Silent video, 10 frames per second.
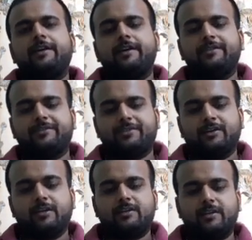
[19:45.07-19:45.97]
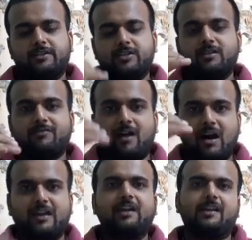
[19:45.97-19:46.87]
is the chief
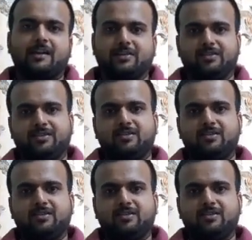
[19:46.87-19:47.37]
architect